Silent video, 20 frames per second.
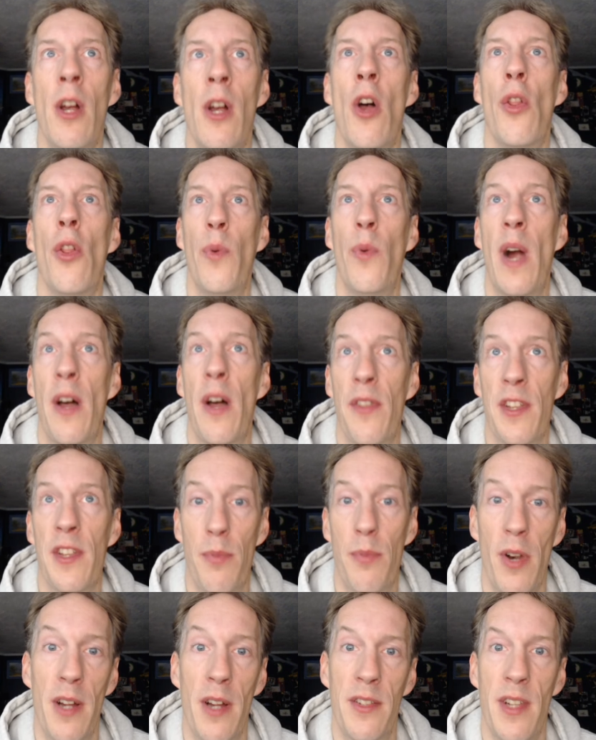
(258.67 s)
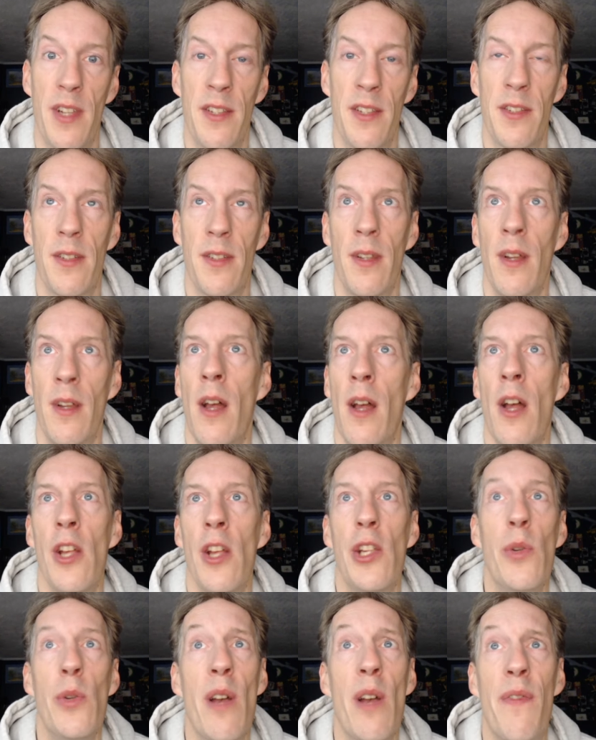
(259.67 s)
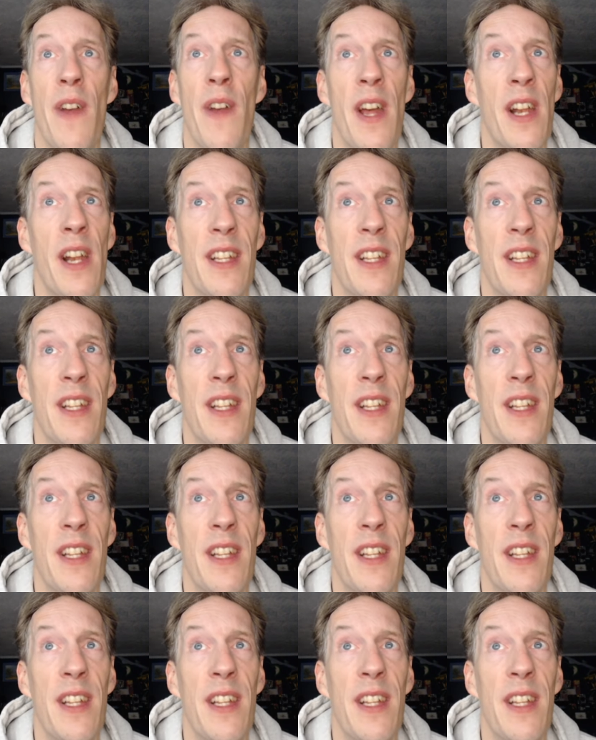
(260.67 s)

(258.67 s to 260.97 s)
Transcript: throughout this process. UEFN